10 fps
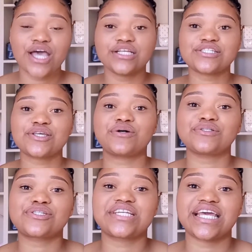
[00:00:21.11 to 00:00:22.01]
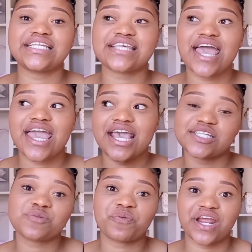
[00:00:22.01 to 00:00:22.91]
So today's
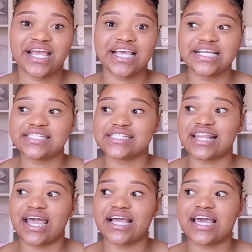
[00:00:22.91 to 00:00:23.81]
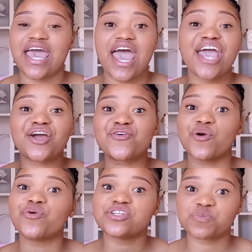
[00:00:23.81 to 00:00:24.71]
hairspray is like a
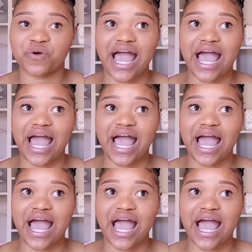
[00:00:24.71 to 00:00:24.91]
growth spray.